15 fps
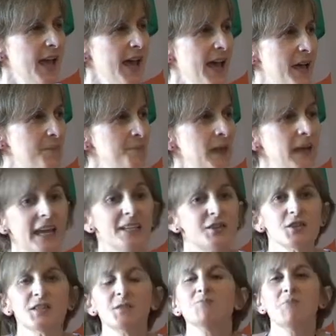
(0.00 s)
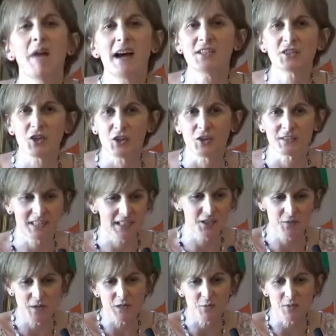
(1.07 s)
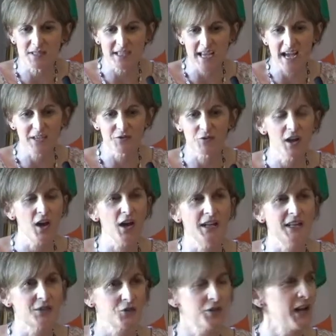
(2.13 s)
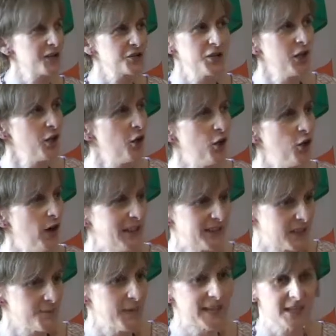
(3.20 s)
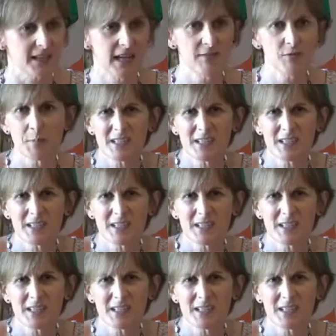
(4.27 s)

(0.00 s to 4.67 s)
it doesn't matter that individuals can't rely on international law at the domestic level,